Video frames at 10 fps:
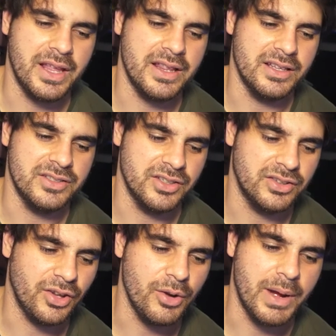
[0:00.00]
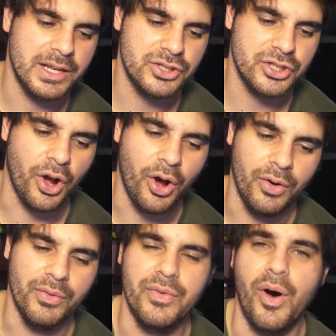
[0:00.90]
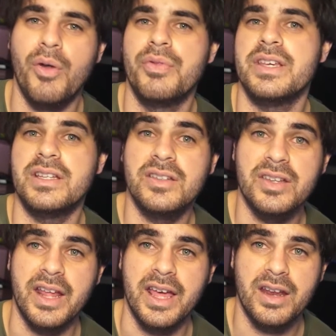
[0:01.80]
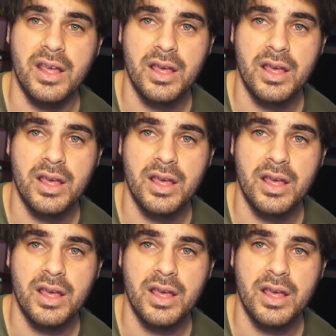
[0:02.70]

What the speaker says: that there's just so much of on the internet?